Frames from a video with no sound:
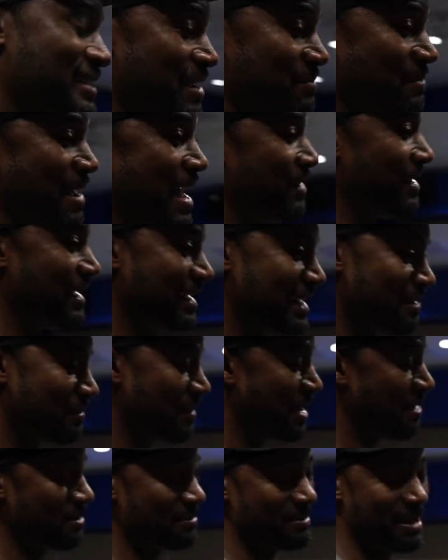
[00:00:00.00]
somehow they
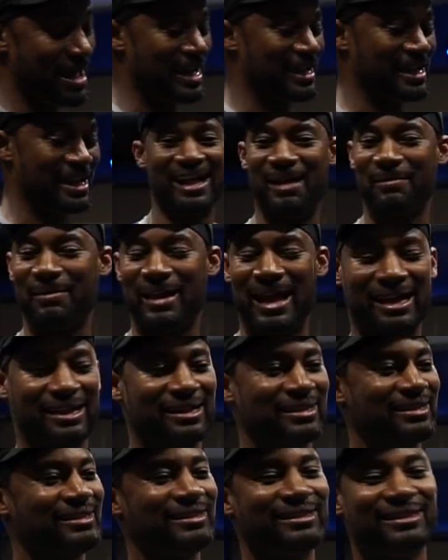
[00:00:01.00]
keep coming back. I'm
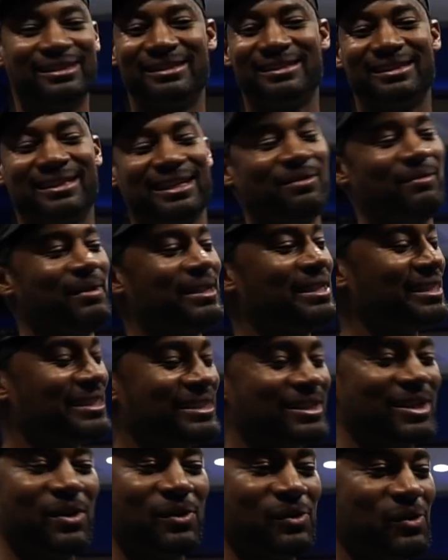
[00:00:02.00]
like, didn't we
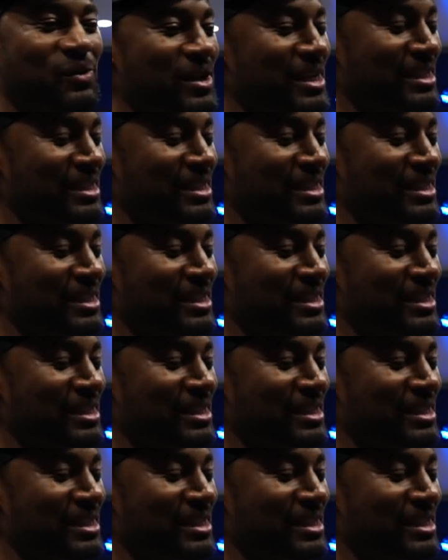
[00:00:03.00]
just go through